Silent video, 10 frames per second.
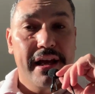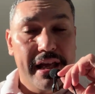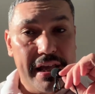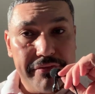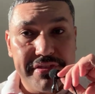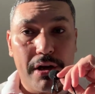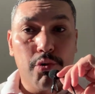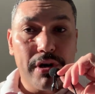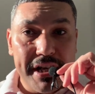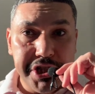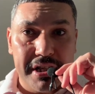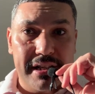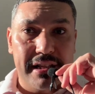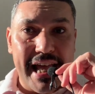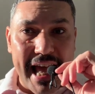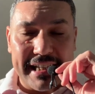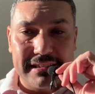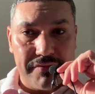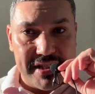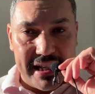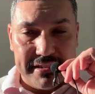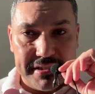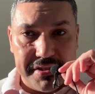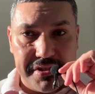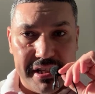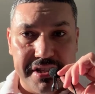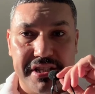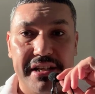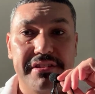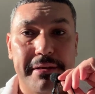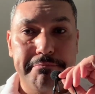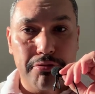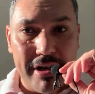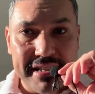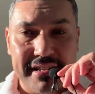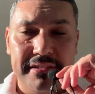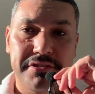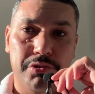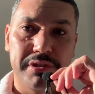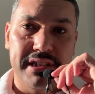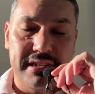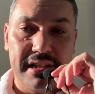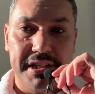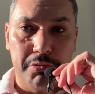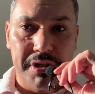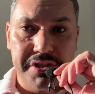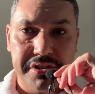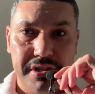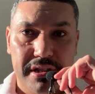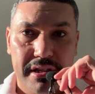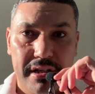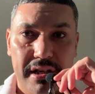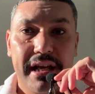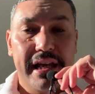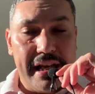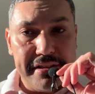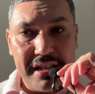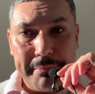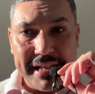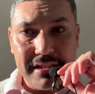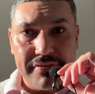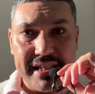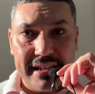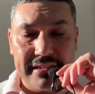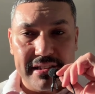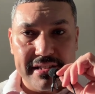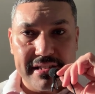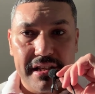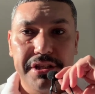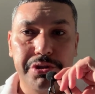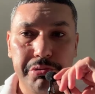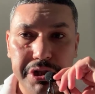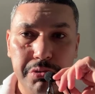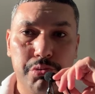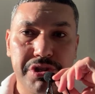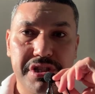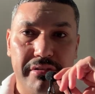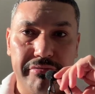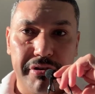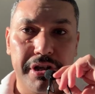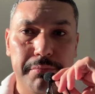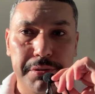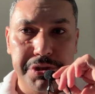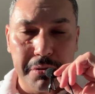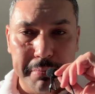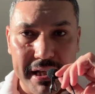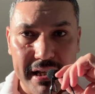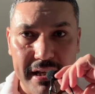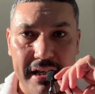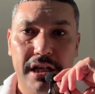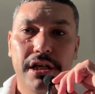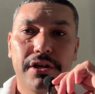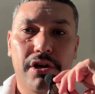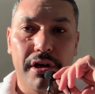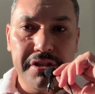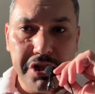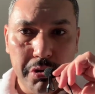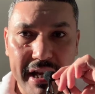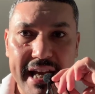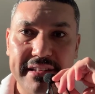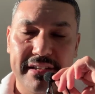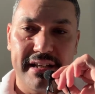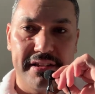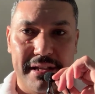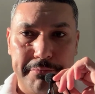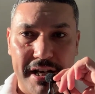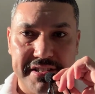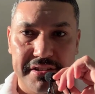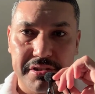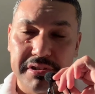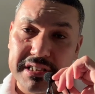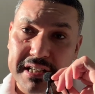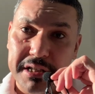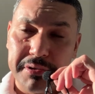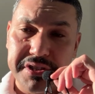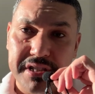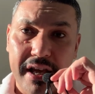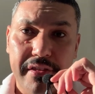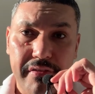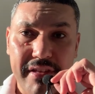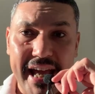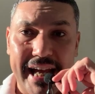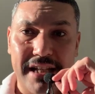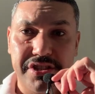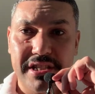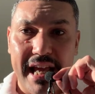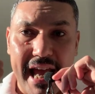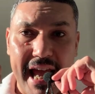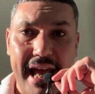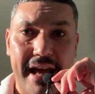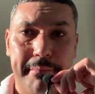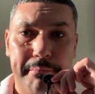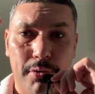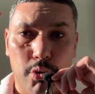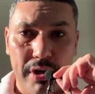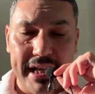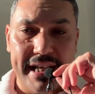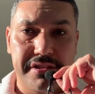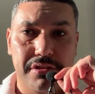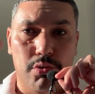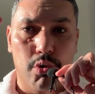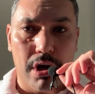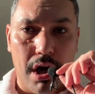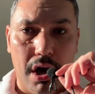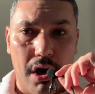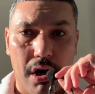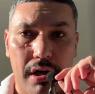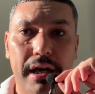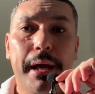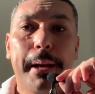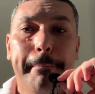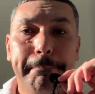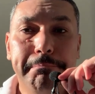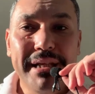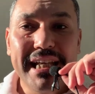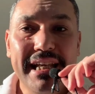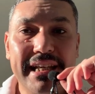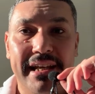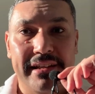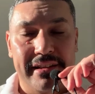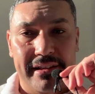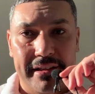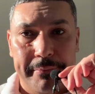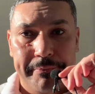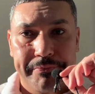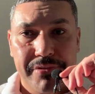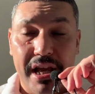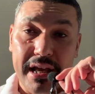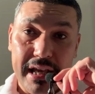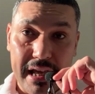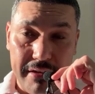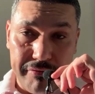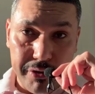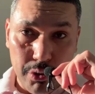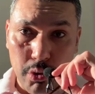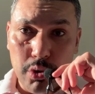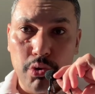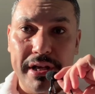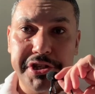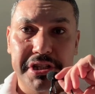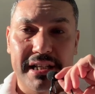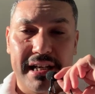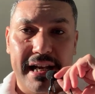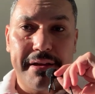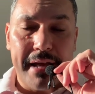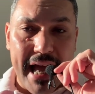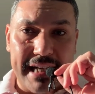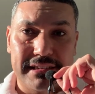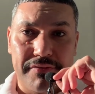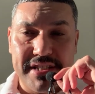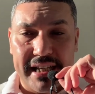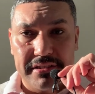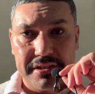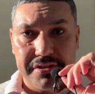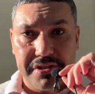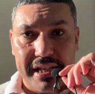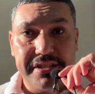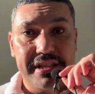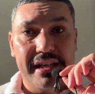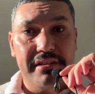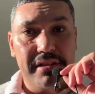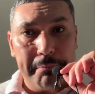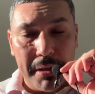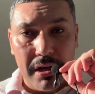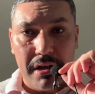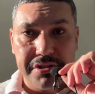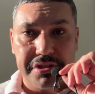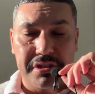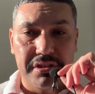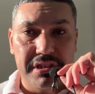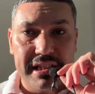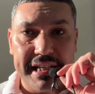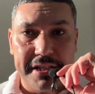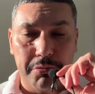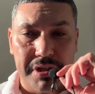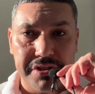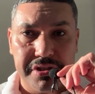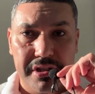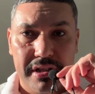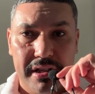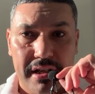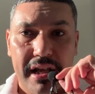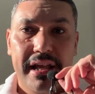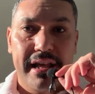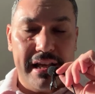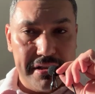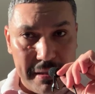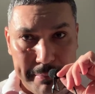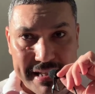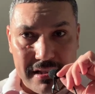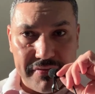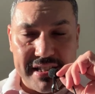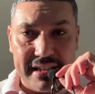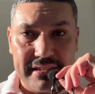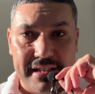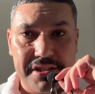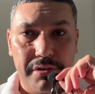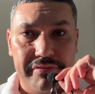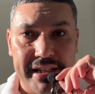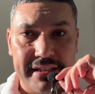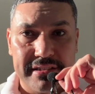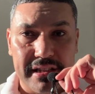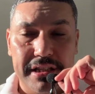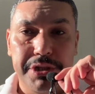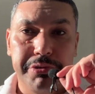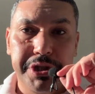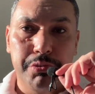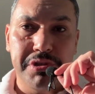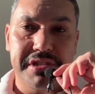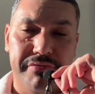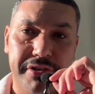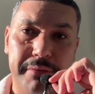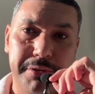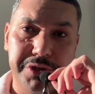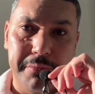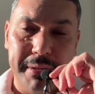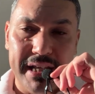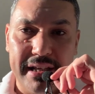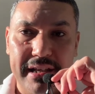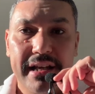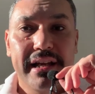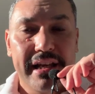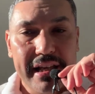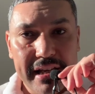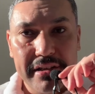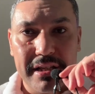If the original active sentence is in the present continuous, in the passive sentence, you use verb to be conjugated in the present continuous. That's am or is or are being. If your original active sentence is in the past continuous, In the passive sentence of it, you used verb to be in the